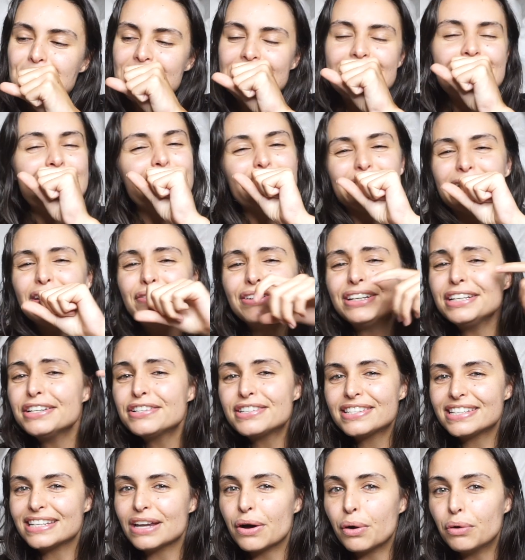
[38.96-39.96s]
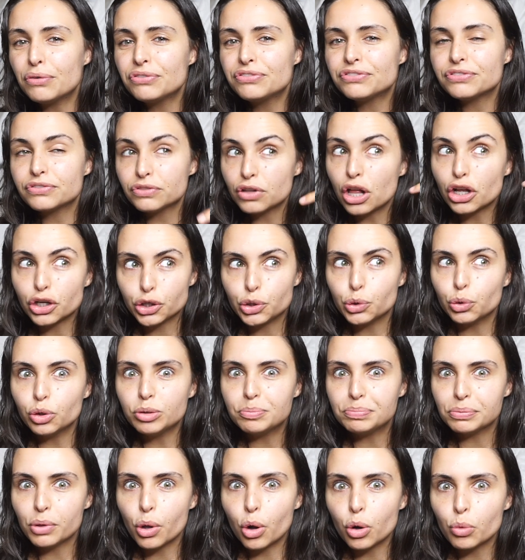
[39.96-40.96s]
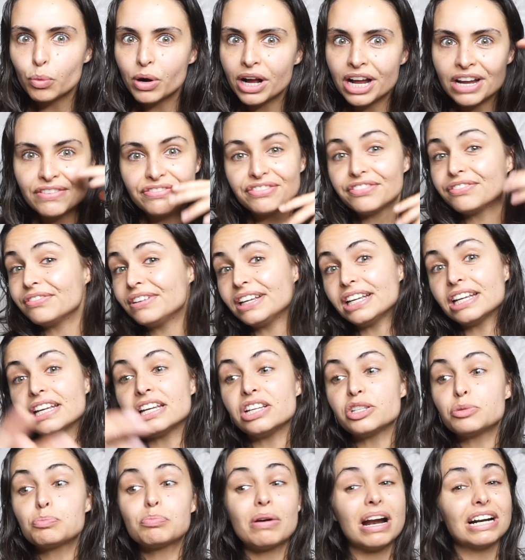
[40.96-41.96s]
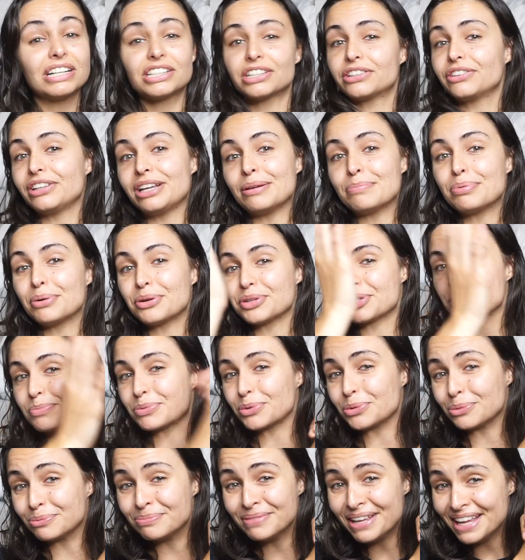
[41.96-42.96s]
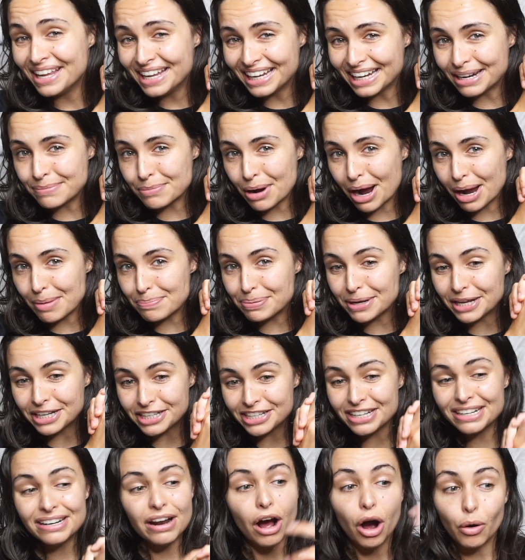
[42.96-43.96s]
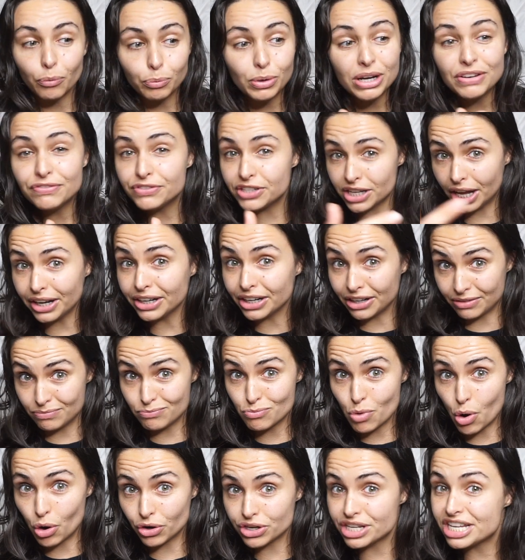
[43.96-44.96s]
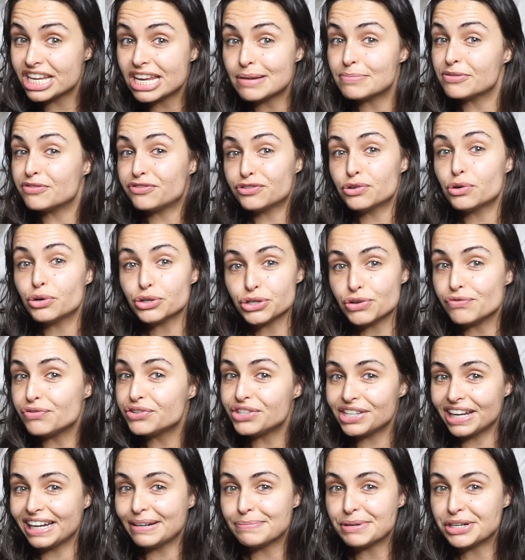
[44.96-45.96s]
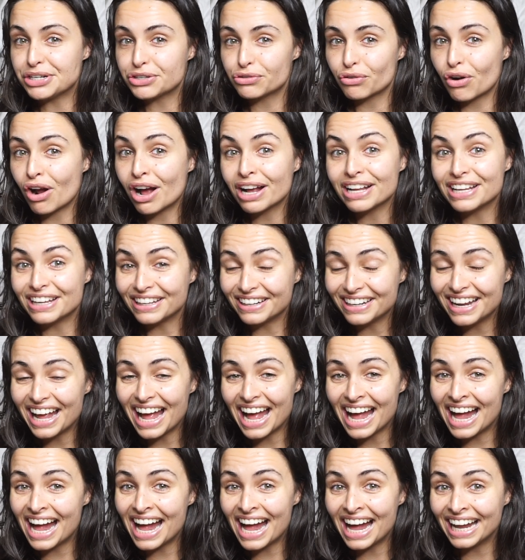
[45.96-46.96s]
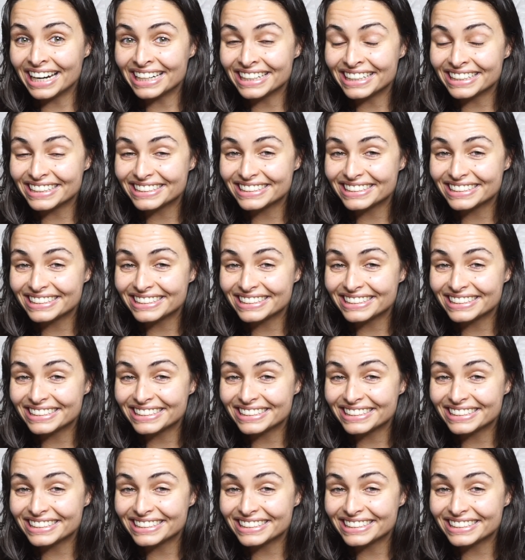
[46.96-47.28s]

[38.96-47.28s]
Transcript: yeah, giving yourself a good blow wave is practically impossible. In my opinion, we've done it on here before. You've seen me try it and